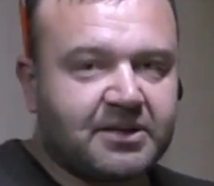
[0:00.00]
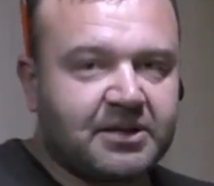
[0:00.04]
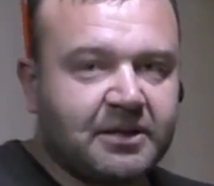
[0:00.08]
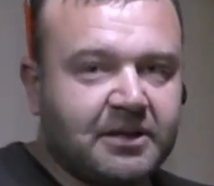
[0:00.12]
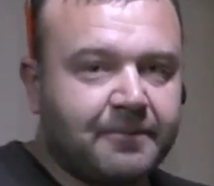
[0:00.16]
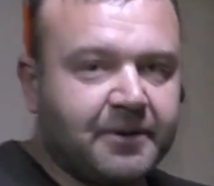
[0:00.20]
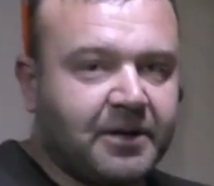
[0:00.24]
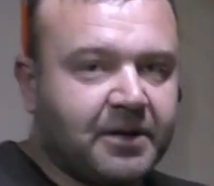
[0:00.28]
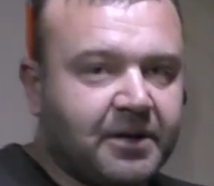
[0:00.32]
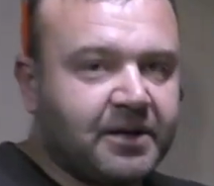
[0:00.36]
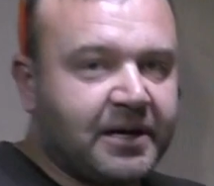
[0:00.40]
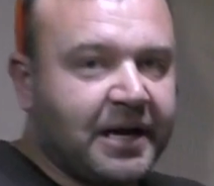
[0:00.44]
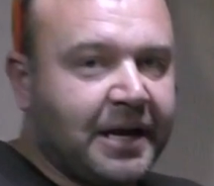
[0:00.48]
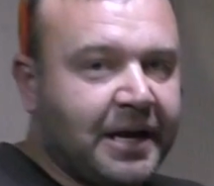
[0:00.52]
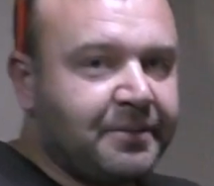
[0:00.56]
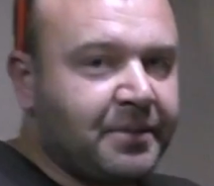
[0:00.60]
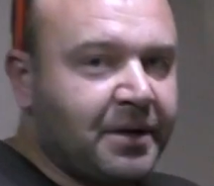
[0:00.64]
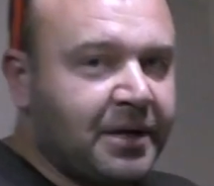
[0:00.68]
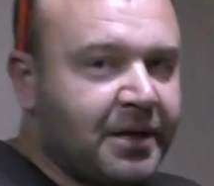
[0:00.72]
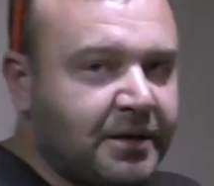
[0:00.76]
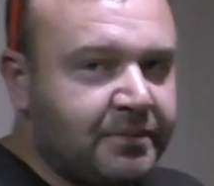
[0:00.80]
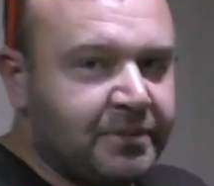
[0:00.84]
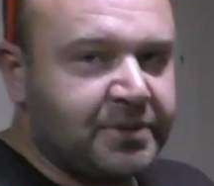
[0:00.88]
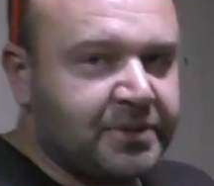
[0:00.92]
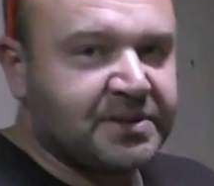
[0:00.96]
program that
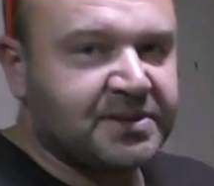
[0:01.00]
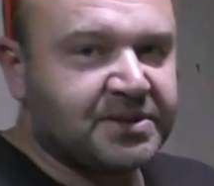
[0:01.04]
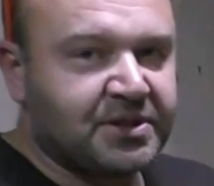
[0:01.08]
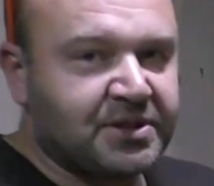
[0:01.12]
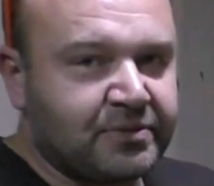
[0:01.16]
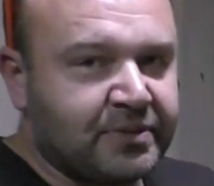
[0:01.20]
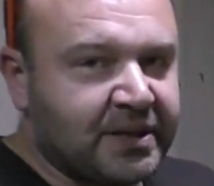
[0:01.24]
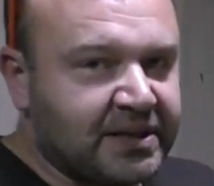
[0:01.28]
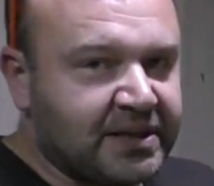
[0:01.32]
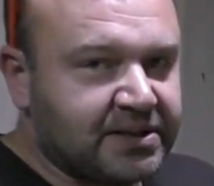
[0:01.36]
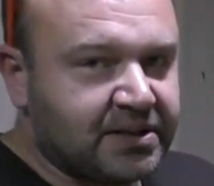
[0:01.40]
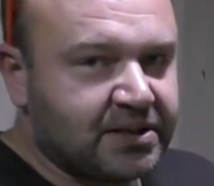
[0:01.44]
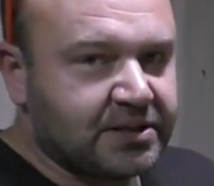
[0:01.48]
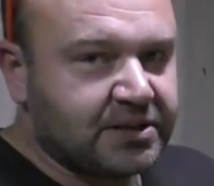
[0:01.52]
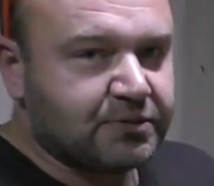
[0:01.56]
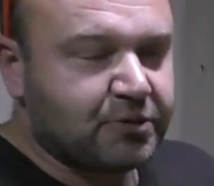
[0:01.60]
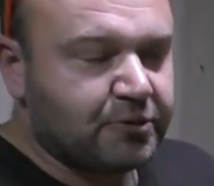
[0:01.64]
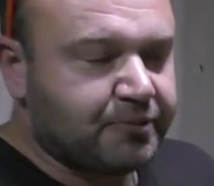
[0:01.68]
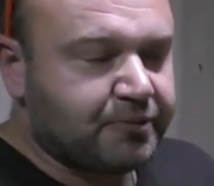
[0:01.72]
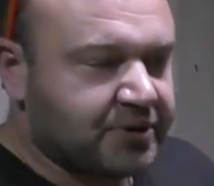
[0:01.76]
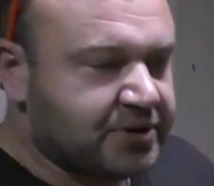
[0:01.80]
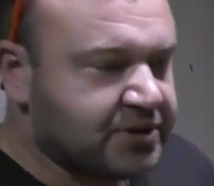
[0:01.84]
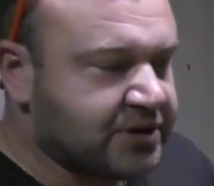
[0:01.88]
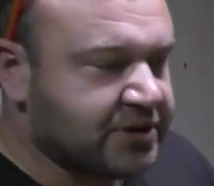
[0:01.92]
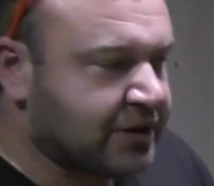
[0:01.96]
is carving. We
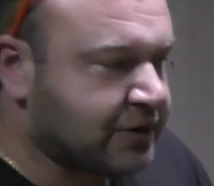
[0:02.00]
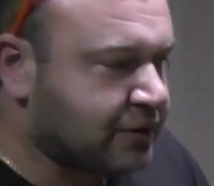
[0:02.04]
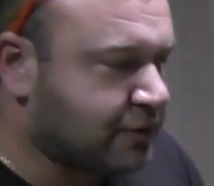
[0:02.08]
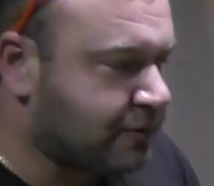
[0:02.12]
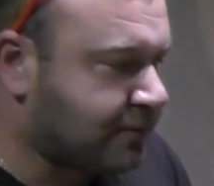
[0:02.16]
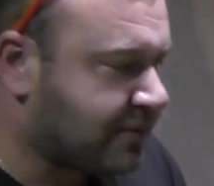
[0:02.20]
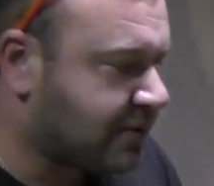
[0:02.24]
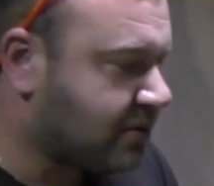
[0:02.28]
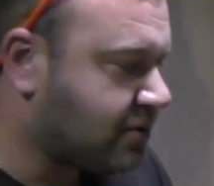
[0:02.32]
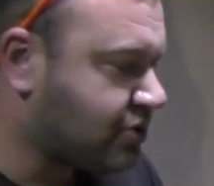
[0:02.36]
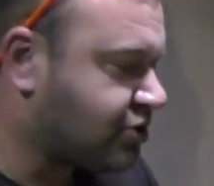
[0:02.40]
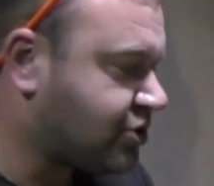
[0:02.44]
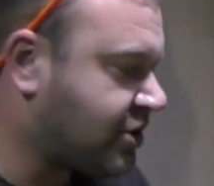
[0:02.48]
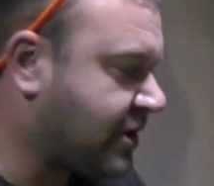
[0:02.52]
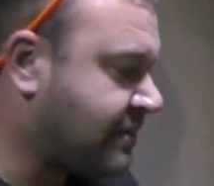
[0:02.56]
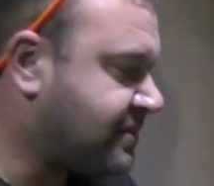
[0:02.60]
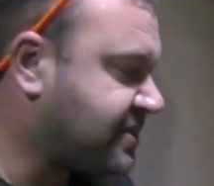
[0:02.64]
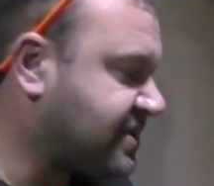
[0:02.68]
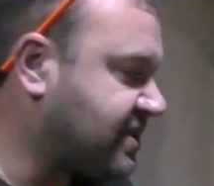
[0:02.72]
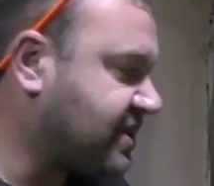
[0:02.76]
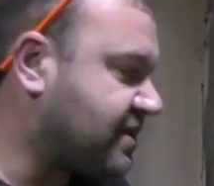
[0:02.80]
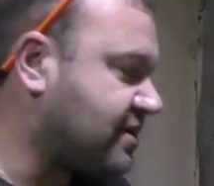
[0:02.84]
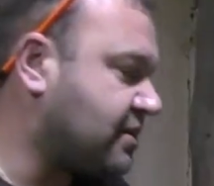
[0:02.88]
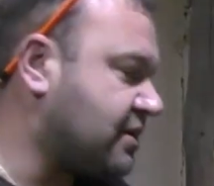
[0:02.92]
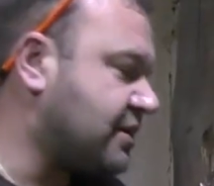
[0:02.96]
continue Nards cycle.